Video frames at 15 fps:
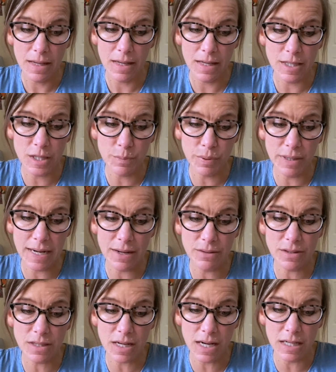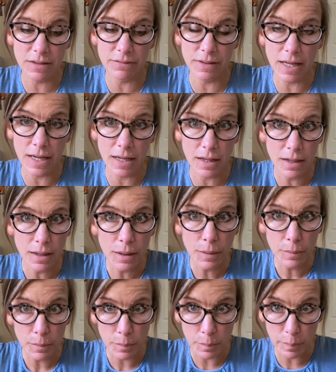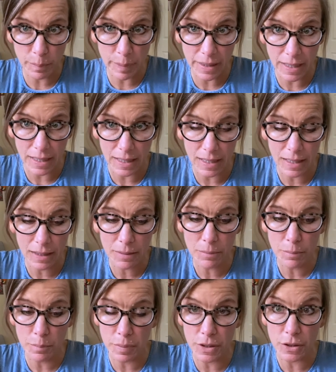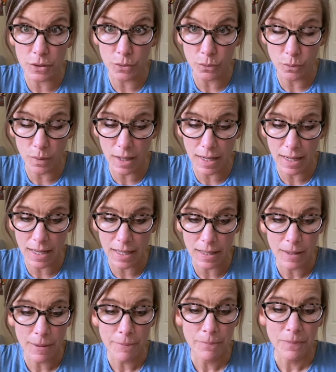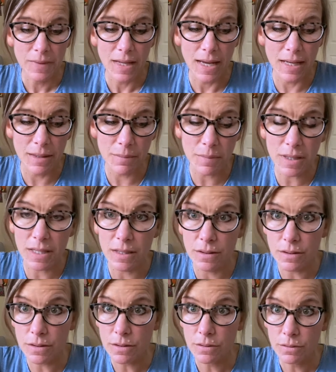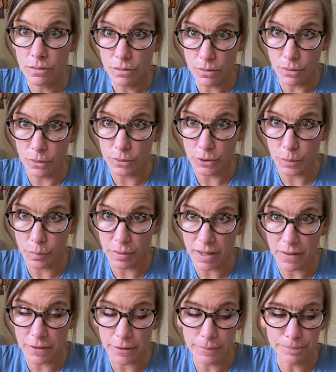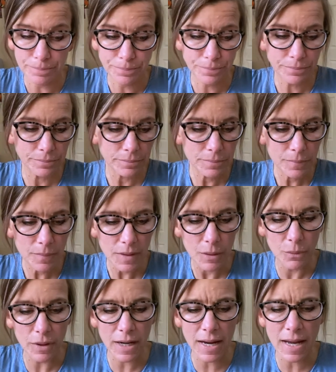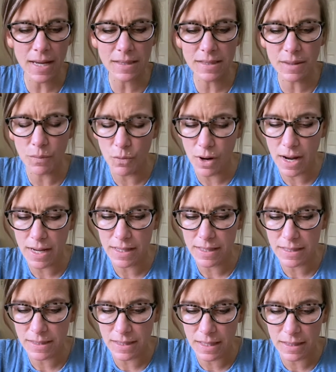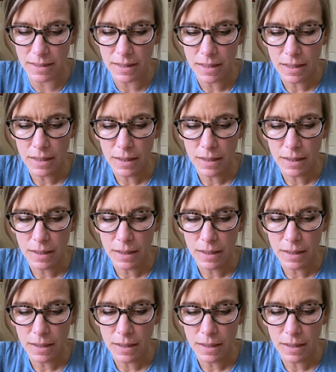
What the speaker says: It's pronounced kind of like Bai, B-U-Y, and it means older brother. When I asked him why, he said,